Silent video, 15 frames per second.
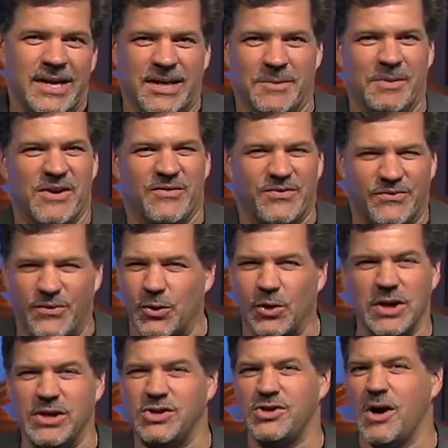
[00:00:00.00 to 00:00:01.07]
to be
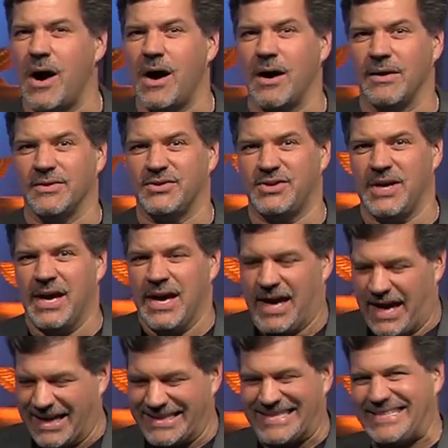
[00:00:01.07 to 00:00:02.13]
fully charged
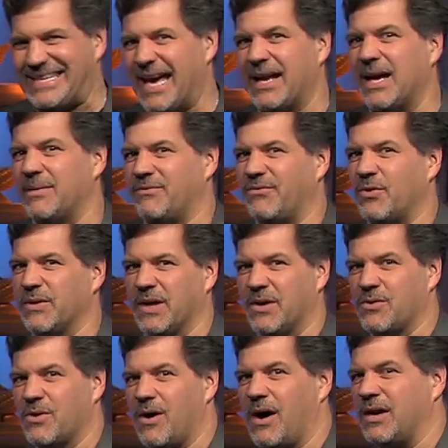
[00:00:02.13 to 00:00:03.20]
and set up for the
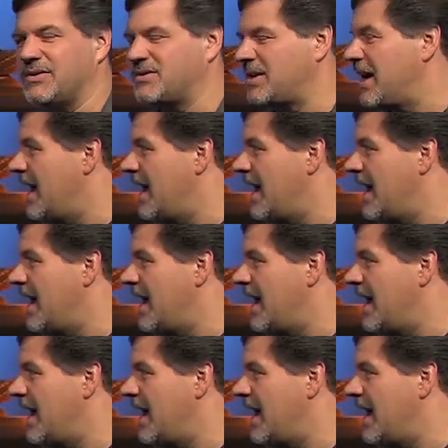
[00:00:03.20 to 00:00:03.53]
cross.